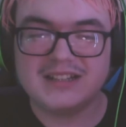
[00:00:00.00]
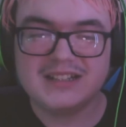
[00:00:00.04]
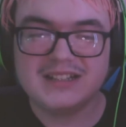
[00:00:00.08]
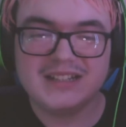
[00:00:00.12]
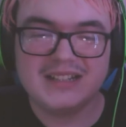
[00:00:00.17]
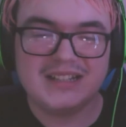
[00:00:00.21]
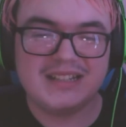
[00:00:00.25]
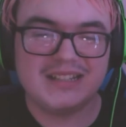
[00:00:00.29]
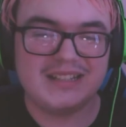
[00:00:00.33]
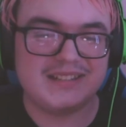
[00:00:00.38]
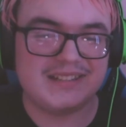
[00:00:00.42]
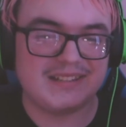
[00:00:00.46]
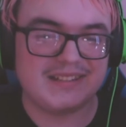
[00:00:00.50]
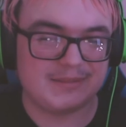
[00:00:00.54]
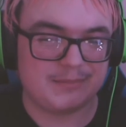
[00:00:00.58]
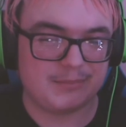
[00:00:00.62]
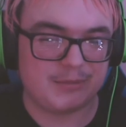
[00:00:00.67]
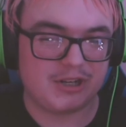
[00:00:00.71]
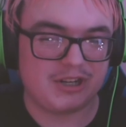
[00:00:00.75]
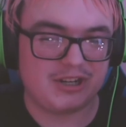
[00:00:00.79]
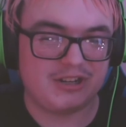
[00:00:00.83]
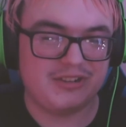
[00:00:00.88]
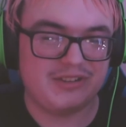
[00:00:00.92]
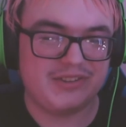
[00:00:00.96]
This is
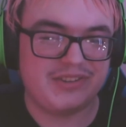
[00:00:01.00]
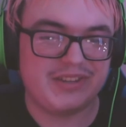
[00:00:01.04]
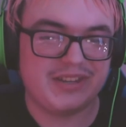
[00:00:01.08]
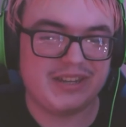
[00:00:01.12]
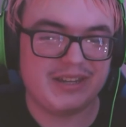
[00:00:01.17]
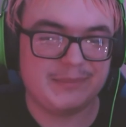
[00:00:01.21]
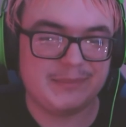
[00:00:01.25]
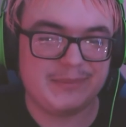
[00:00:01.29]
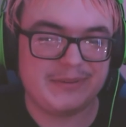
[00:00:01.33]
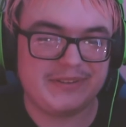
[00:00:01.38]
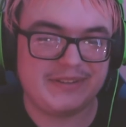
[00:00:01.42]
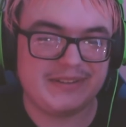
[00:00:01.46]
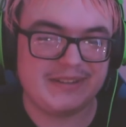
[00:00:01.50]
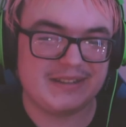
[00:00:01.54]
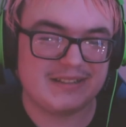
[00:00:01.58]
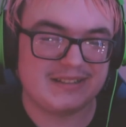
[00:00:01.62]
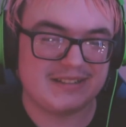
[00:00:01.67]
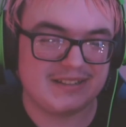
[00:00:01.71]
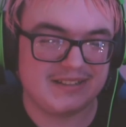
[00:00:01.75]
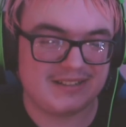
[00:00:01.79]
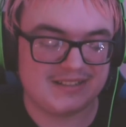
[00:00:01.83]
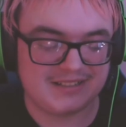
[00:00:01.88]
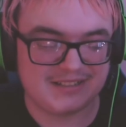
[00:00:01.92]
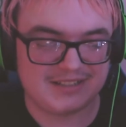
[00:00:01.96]
Mario Attempts
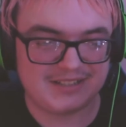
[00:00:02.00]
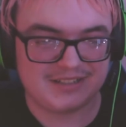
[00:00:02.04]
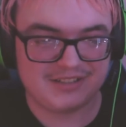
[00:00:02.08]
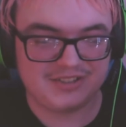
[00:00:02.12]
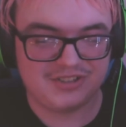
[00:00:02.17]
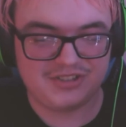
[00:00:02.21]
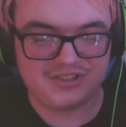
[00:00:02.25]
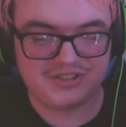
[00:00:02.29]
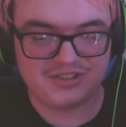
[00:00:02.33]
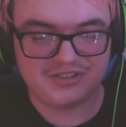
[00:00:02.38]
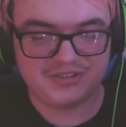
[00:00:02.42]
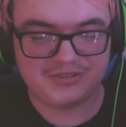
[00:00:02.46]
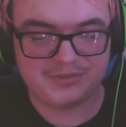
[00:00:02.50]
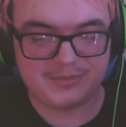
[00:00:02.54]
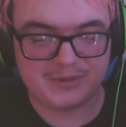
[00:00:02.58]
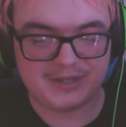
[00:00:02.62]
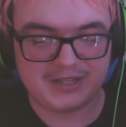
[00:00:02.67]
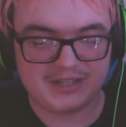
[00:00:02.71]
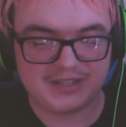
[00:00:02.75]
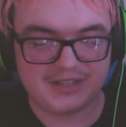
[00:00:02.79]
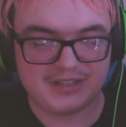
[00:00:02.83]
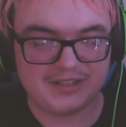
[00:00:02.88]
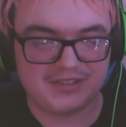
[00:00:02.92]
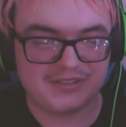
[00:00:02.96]
TikTok Challenges by
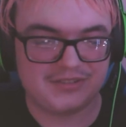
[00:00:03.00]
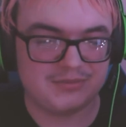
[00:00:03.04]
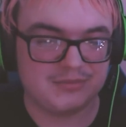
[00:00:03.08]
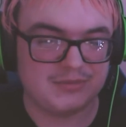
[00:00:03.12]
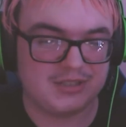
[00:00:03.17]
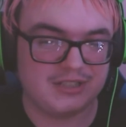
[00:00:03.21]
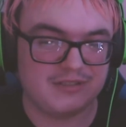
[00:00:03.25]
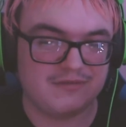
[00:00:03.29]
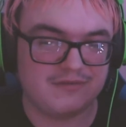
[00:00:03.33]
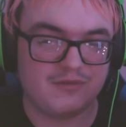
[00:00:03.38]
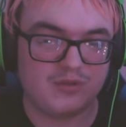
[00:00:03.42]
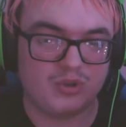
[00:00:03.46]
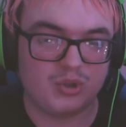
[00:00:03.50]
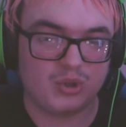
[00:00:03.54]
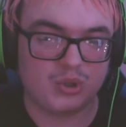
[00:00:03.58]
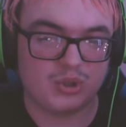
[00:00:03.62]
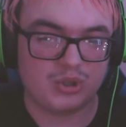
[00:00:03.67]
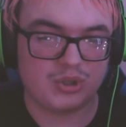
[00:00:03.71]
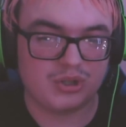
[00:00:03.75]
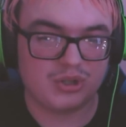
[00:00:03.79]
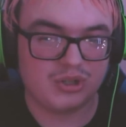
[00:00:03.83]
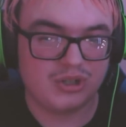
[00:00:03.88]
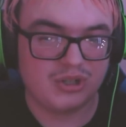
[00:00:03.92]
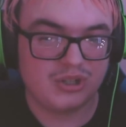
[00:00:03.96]
S M G
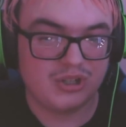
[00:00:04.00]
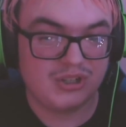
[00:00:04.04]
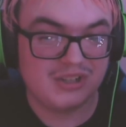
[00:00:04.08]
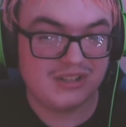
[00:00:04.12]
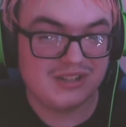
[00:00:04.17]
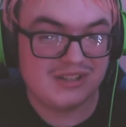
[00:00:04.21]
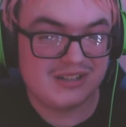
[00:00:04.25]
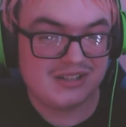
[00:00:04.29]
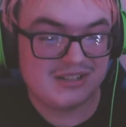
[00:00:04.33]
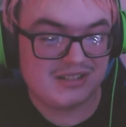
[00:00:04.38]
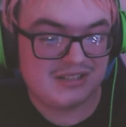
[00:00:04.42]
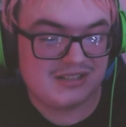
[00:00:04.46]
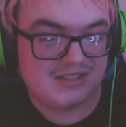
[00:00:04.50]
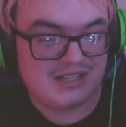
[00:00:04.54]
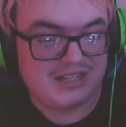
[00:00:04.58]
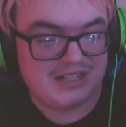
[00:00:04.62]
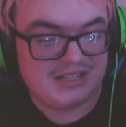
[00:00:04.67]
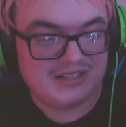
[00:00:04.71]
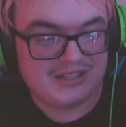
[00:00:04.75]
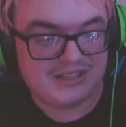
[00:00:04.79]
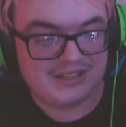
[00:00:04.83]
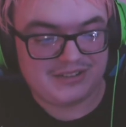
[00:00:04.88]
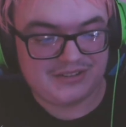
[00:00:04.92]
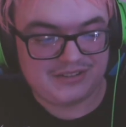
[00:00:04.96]
four.
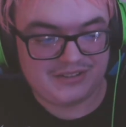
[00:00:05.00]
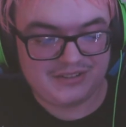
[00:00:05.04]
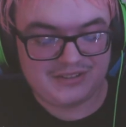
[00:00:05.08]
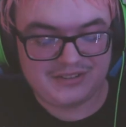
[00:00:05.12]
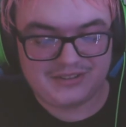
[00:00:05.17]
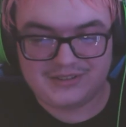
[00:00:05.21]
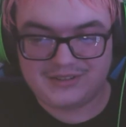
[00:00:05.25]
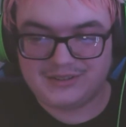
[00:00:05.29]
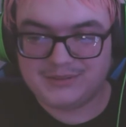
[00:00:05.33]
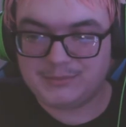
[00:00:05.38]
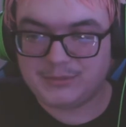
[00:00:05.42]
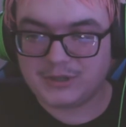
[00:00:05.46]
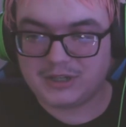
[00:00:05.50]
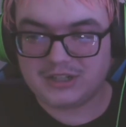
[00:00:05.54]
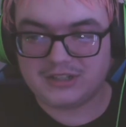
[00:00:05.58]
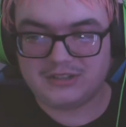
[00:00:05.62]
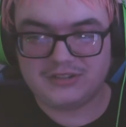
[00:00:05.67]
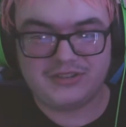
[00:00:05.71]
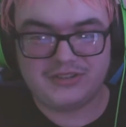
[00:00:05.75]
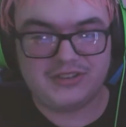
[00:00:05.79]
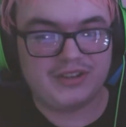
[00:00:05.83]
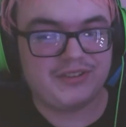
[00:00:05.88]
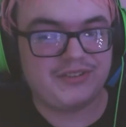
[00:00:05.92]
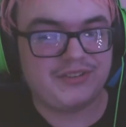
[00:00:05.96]
Another little Mario
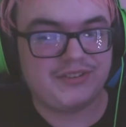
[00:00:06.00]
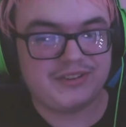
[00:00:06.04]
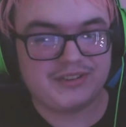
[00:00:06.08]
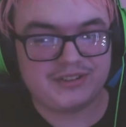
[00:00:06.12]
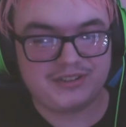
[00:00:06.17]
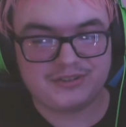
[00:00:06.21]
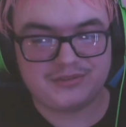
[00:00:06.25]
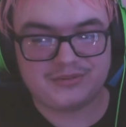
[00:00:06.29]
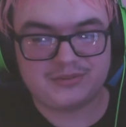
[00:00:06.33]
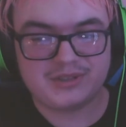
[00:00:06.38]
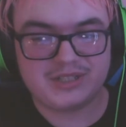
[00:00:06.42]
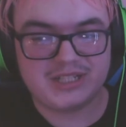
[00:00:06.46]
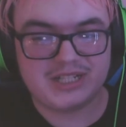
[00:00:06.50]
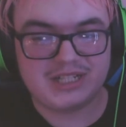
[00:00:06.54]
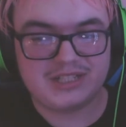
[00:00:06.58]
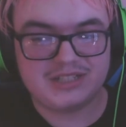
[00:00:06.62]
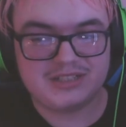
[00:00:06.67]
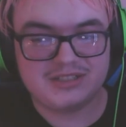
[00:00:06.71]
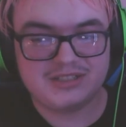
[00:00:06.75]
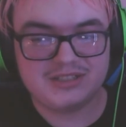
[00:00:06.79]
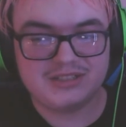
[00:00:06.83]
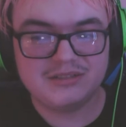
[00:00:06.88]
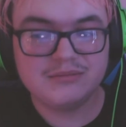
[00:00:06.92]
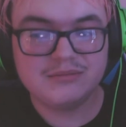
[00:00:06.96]
Dust Stains
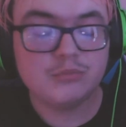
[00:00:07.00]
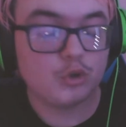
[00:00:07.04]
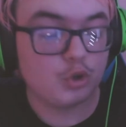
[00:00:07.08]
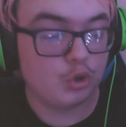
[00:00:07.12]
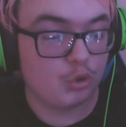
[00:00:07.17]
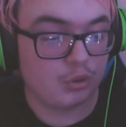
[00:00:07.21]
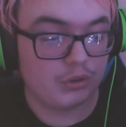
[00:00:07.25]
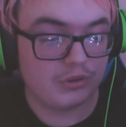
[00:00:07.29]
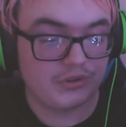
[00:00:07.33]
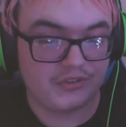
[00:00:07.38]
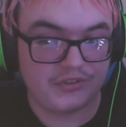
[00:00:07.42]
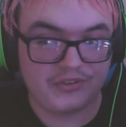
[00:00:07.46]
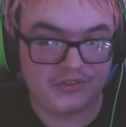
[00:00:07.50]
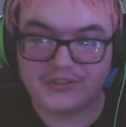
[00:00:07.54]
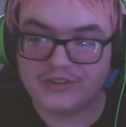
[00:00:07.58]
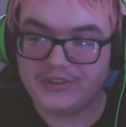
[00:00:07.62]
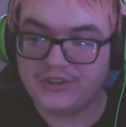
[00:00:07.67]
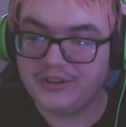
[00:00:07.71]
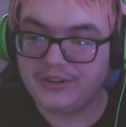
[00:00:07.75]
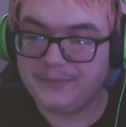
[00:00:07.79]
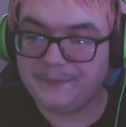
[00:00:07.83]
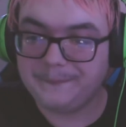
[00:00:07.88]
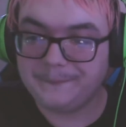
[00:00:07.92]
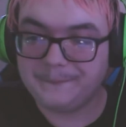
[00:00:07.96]
reaction, cool to
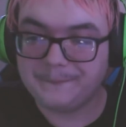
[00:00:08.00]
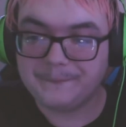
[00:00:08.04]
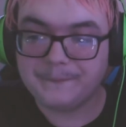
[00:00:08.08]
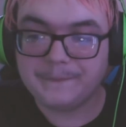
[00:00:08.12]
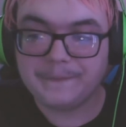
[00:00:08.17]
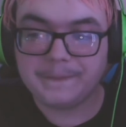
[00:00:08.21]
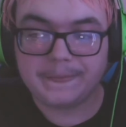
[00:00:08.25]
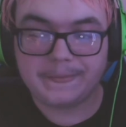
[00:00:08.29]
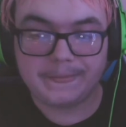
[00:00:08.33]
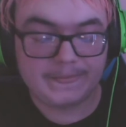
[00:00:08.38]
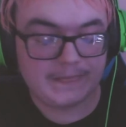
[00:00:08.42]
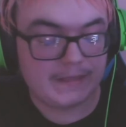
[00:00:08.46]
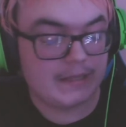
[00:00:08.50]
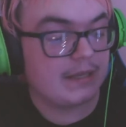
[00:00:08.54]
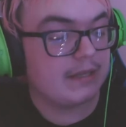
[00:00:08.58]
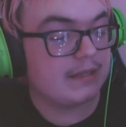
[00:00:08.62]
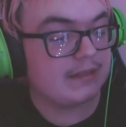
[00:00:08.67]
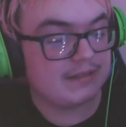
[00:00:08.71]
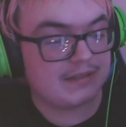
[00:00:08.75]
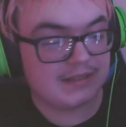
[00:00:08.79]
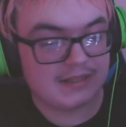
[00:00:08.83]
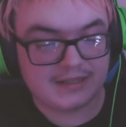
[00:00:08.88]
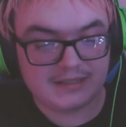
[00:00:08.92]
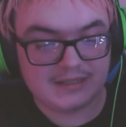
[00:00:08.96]
see.
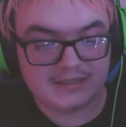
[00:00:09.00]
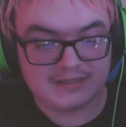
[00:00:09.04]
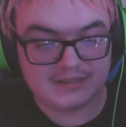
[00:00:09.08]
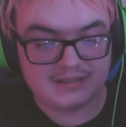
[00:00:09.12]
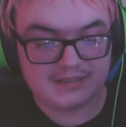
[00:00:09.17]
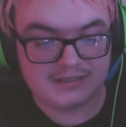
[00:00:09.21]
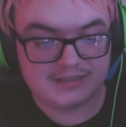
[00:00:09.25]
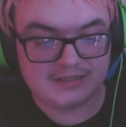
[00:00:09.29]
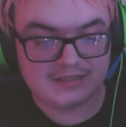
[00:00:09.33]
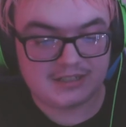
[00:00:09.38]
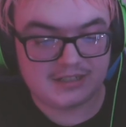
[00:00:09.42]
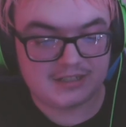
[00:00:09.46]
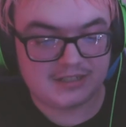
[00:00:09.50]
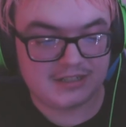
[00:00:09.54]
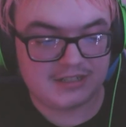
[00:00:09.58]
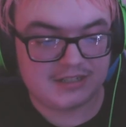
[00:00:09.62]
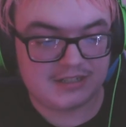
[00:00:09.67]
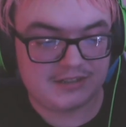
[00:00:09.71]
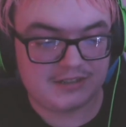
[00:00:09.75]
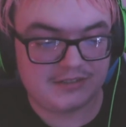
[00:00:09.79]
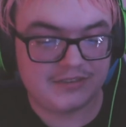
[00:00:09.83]
Decided to check it out.